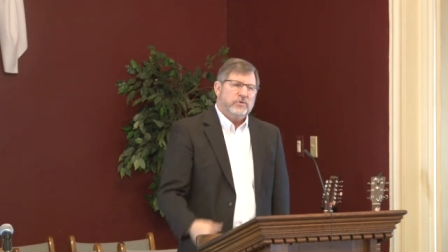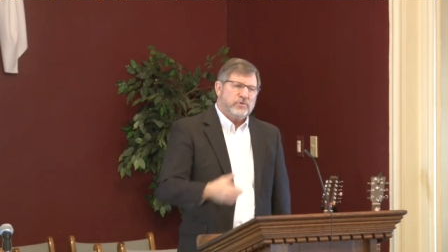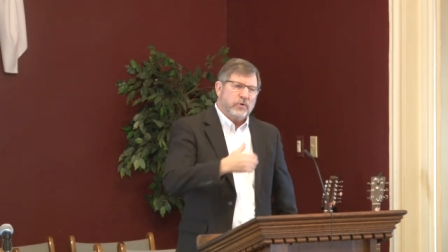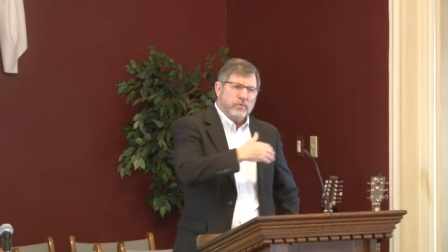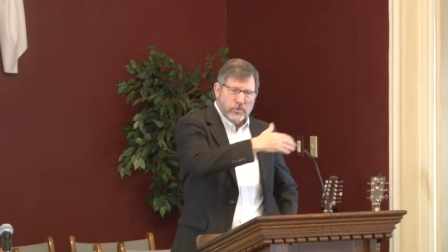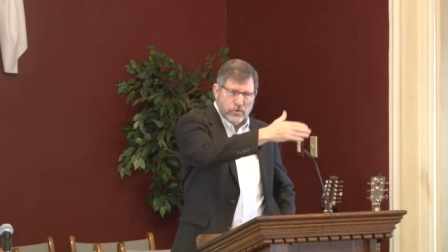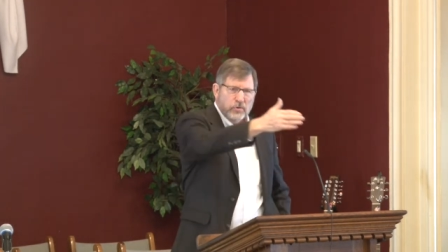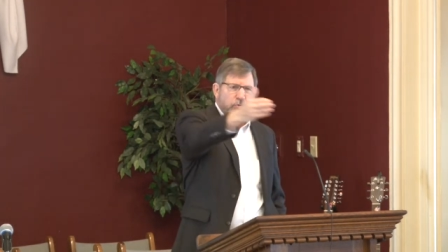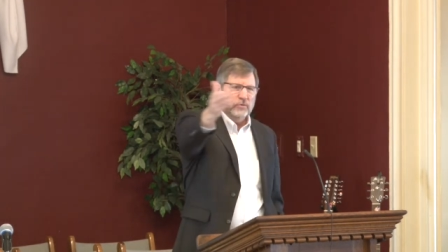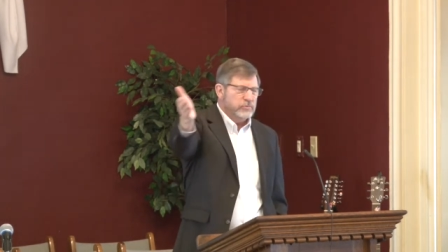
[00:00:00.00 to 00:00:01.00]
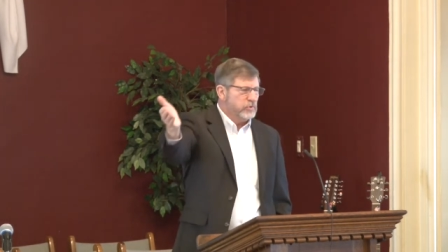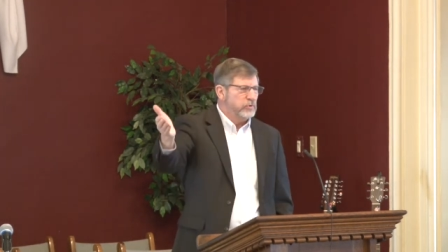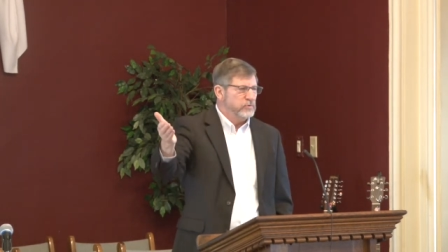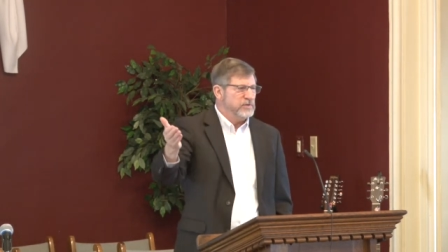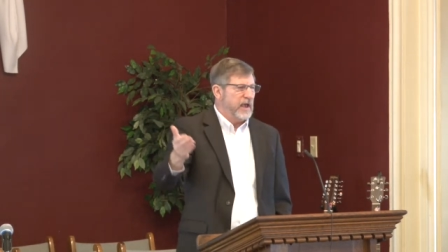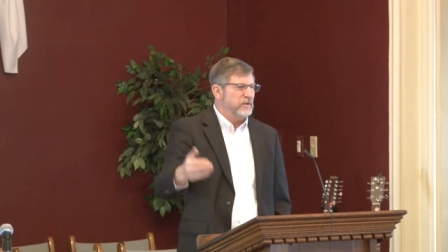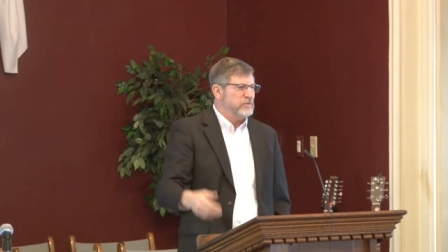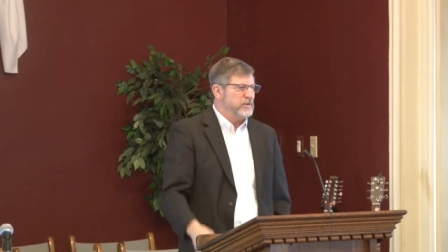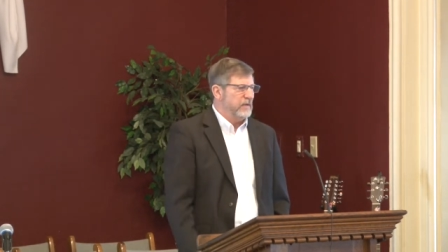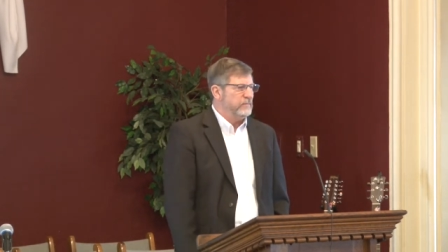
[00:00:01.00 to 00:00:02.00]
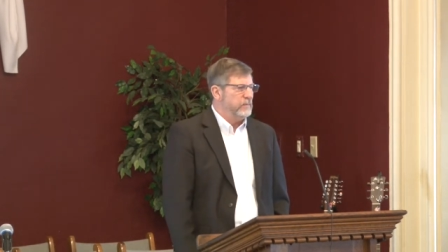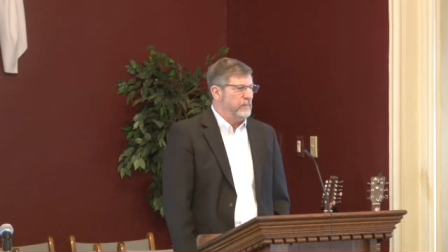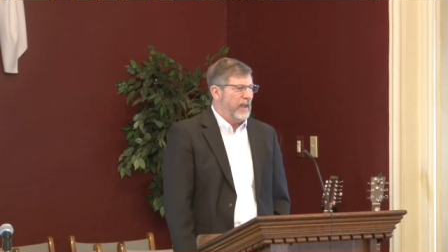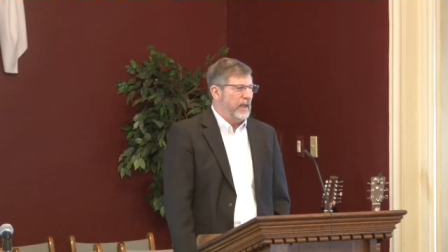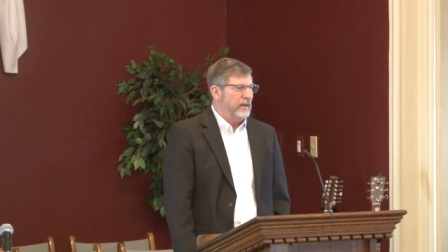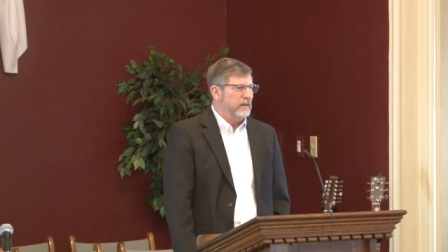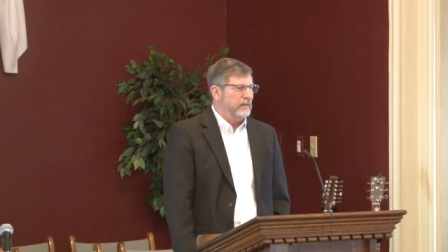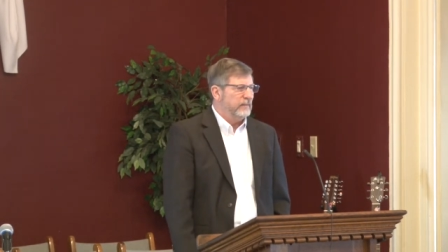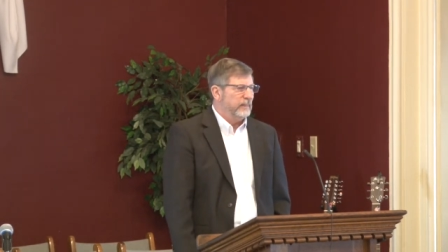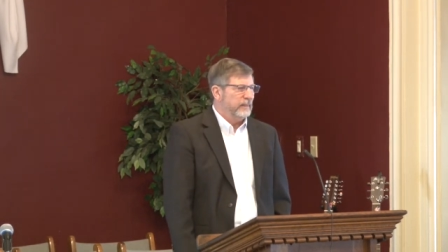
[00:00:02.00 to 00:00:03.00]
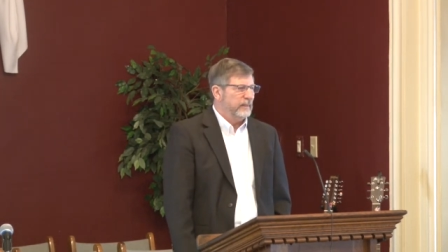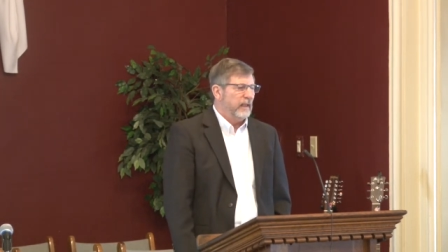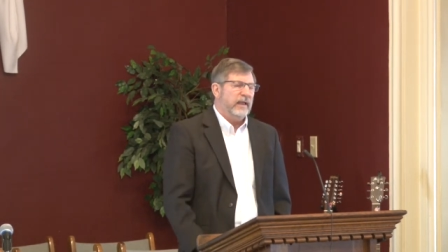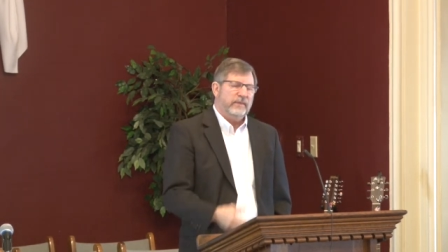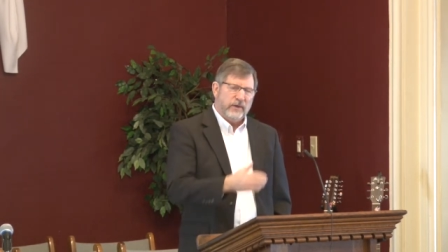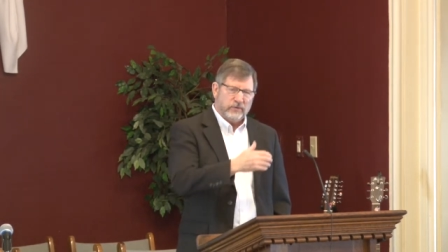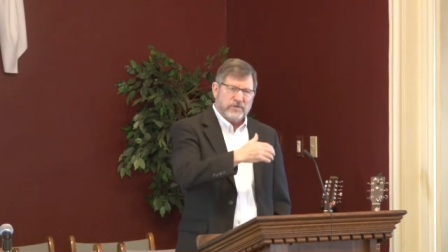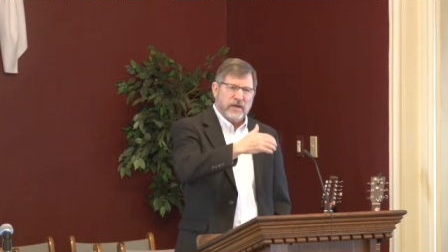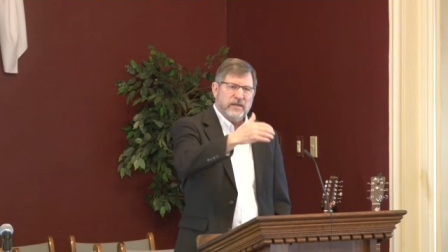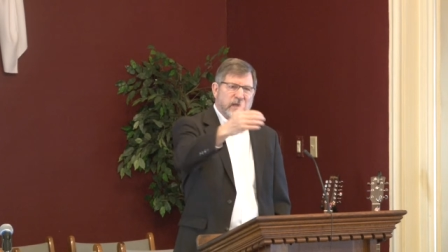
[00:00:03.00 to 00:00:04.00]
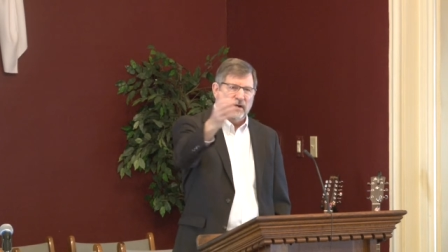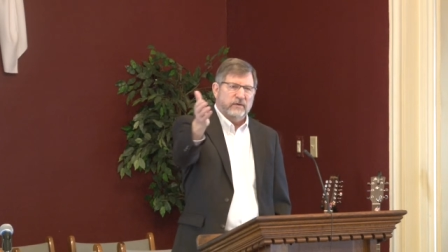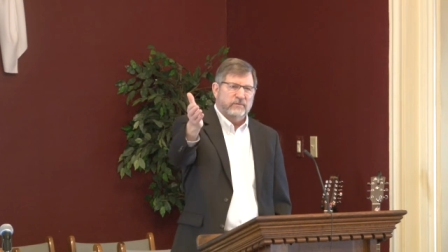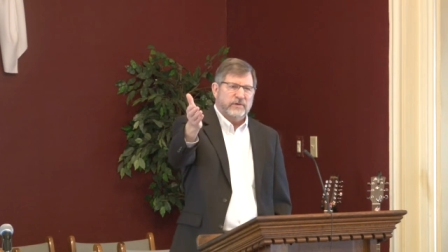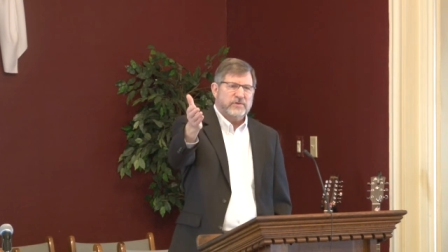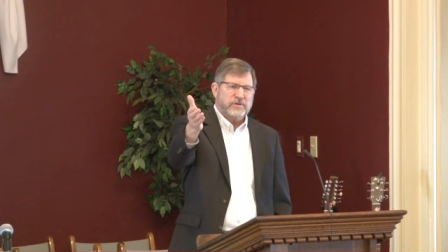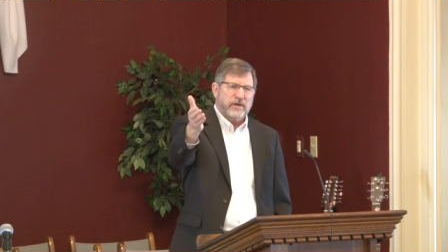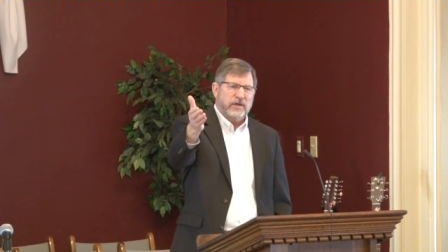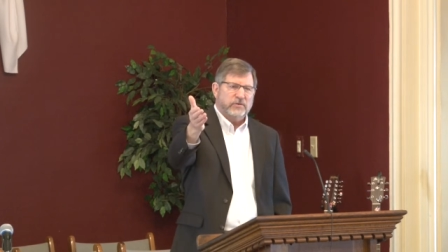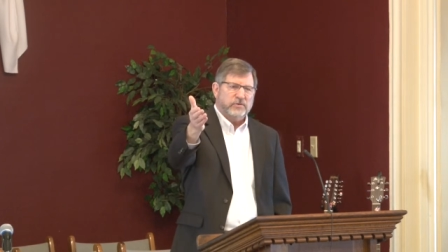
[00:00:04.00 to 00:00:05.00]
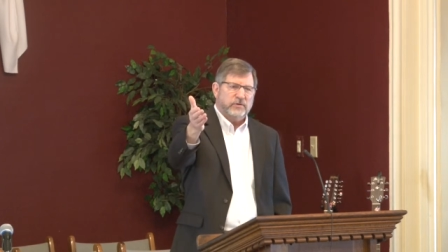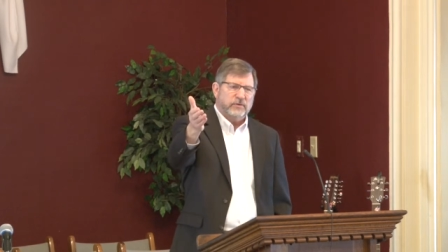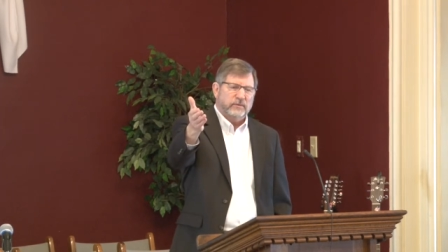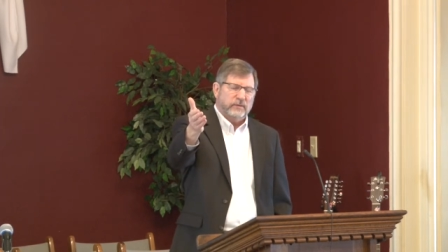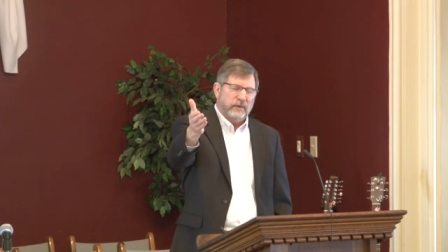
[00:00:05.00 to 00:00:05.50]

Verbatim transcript: So you choose out seven men, and they'll take care of this issue.